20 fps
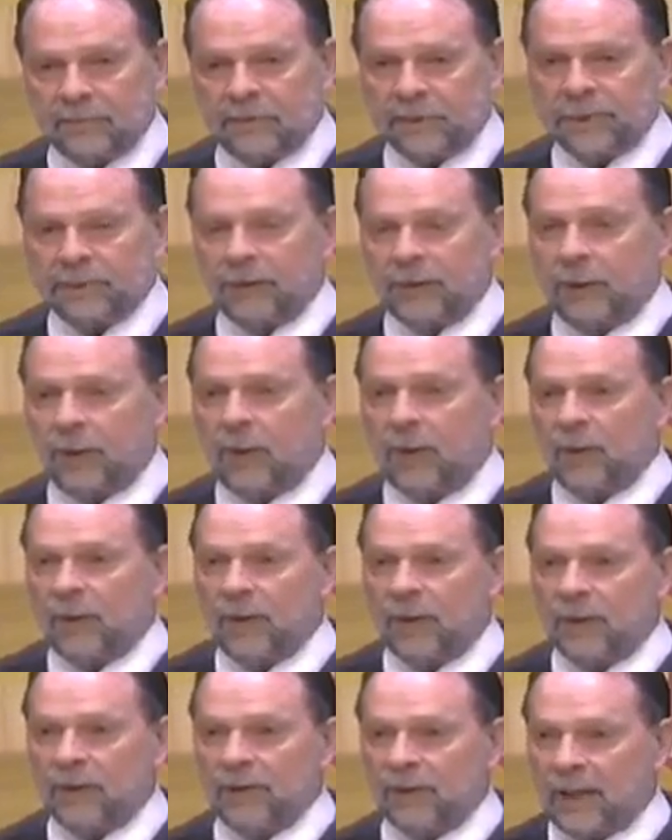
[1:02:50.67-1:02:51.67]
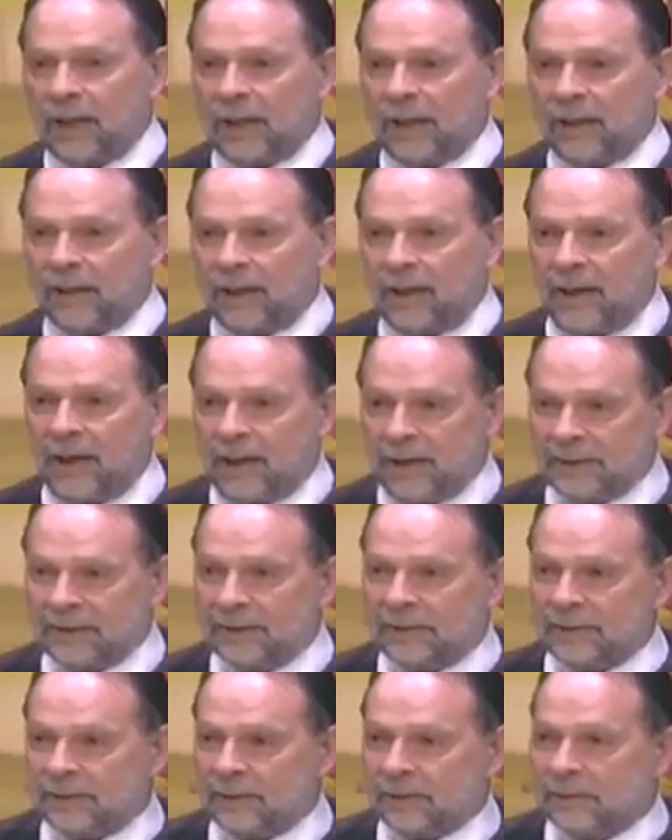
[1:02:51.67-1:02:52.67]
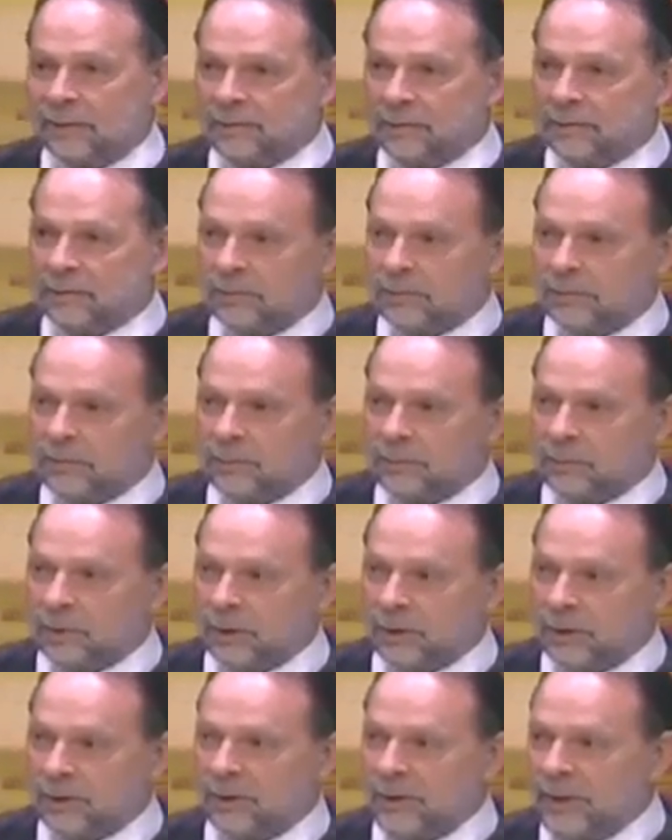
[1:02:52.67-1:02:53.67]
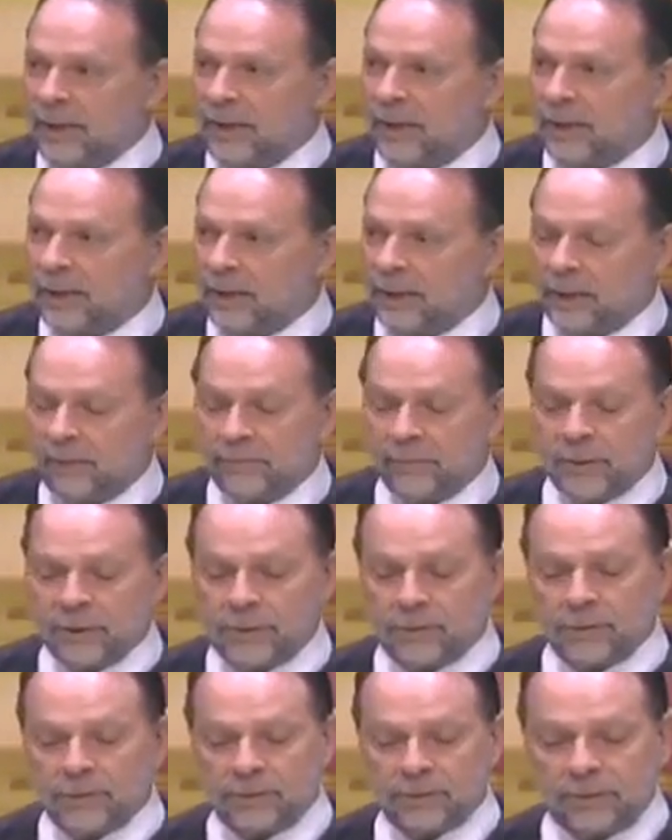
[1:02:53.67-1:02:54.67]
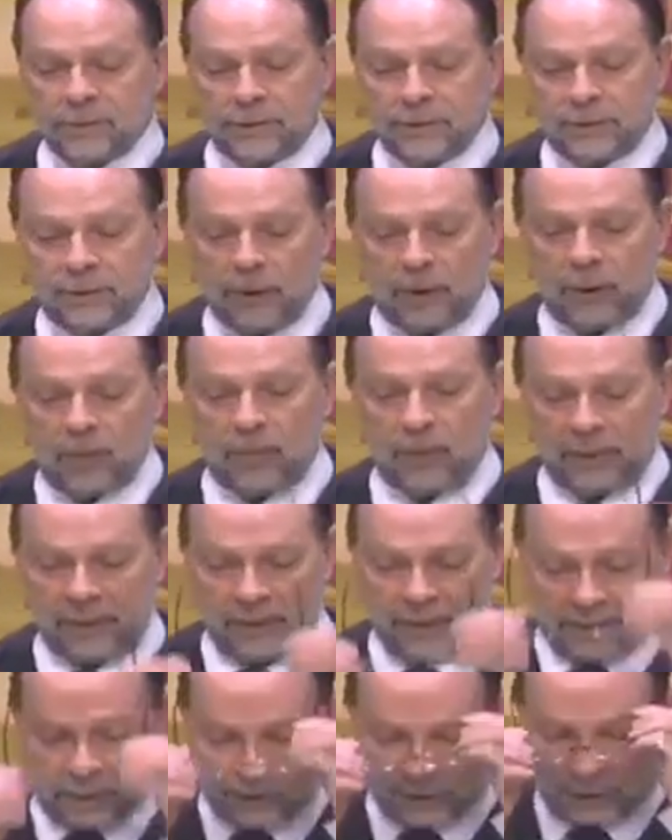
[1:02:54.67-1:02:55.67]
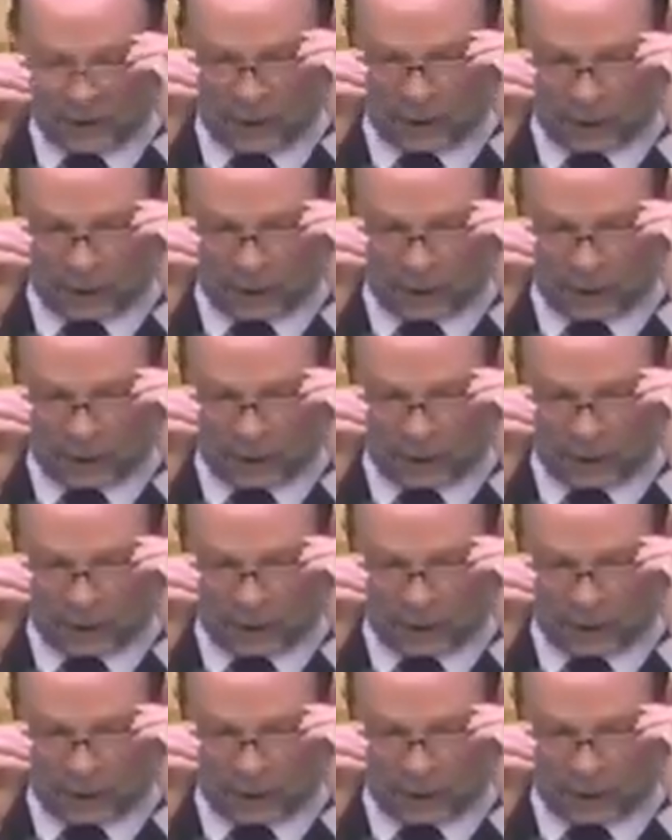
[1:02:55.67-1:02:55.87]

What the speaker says: there's no one like us. We're unique individuals. There's nobody that's a